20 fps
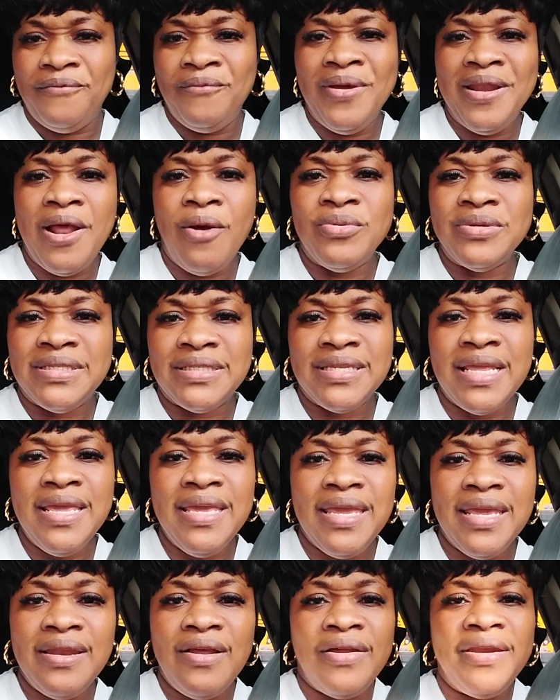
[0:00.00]
When I was
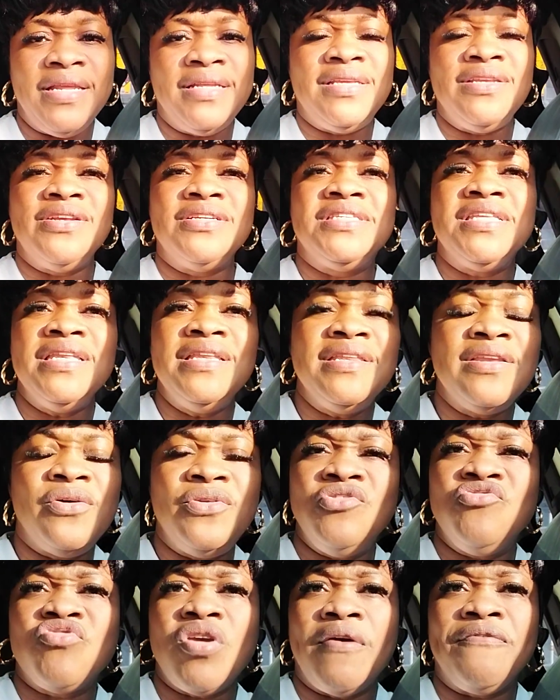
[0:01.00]
thinking on it, sitting down
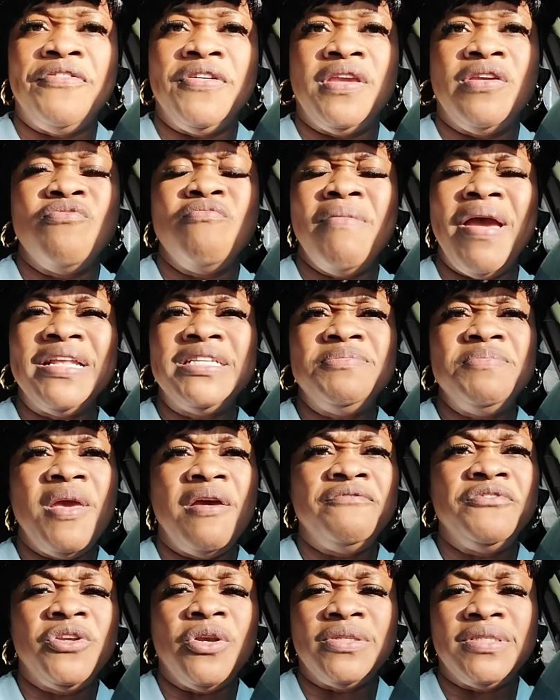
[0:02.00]
in traffic, it reminds me
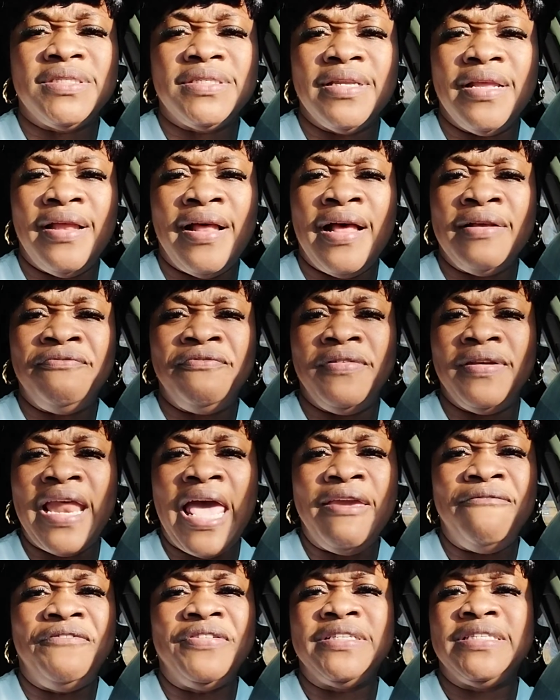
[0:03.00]
of
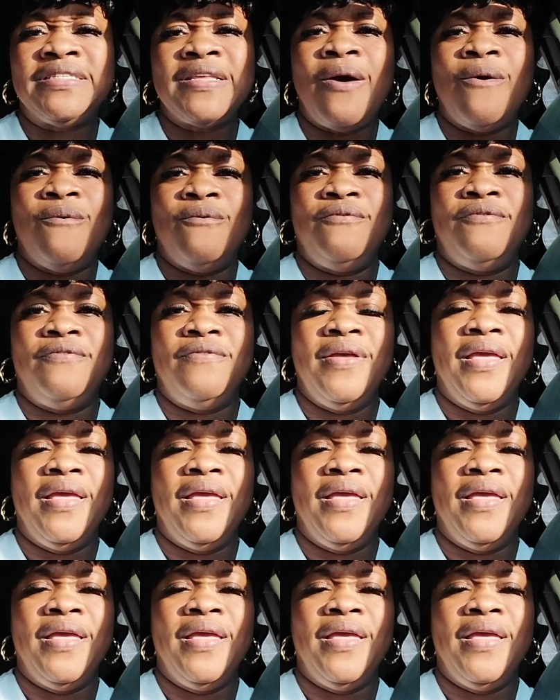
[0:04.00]
life itself.